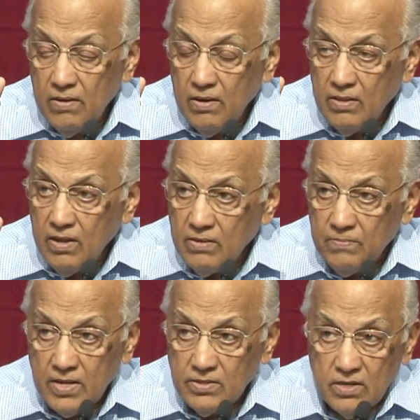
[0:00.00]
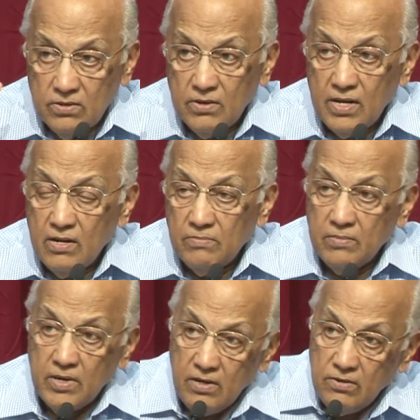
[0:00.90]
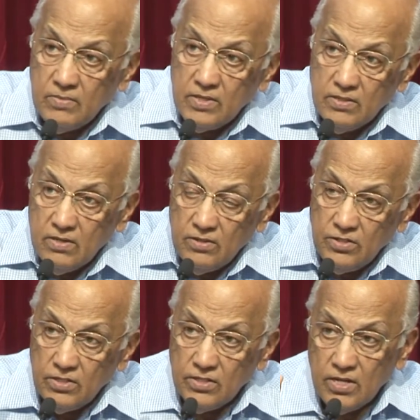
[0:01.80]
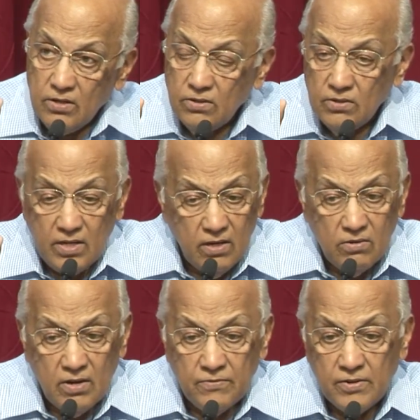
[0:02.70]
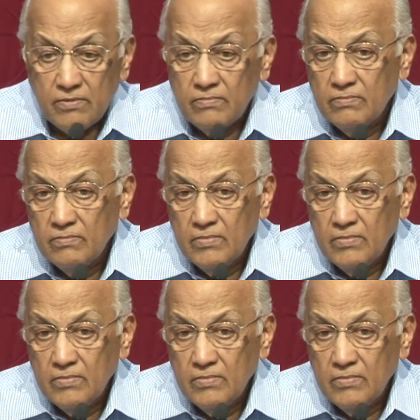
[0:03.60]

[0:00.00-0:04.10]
And that man said, no, I love my money too much. God, Jesus said, go. He didn't go after him.